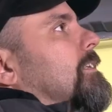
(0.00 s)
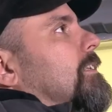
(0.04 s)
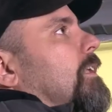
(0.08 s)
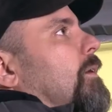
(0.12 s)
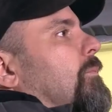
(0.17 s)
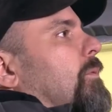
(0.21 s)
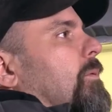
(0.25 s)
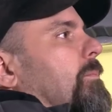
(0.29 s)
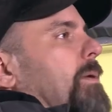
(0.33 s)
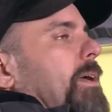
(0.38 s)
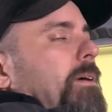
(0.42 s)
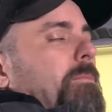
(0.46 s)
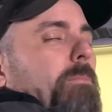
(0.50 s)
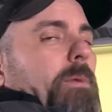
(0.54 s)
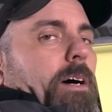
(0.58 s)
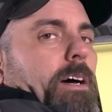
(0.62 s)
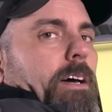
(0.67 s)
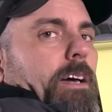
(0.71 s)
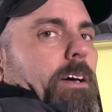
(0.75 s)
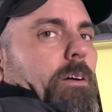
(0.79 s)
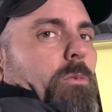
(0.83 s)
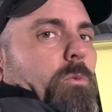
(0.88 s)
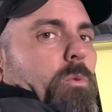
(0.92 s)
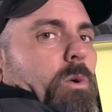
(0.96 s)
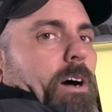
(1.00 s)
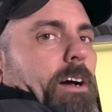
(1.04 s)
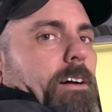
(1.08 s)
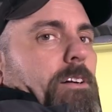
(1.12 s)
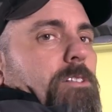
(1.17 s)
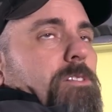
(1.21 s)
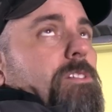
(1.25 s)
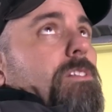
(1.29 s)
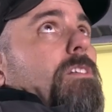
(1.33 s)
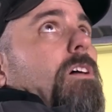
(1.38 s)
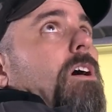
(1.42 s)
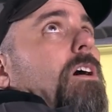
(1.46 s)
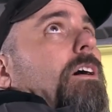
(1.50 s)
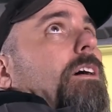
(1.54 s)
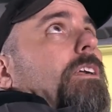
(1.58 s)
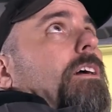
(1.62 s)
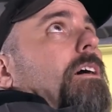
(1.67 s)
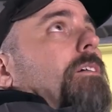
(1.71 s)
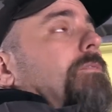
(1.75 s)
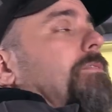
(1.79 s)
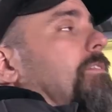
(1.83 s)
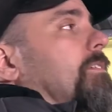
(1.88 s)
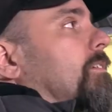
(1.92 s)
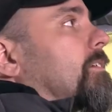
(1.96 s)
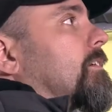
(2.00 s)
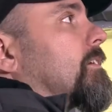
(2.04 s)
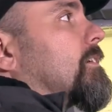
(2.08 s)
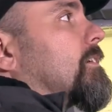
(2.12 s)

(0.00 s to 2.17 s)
Now I'm gonna make my wires long enough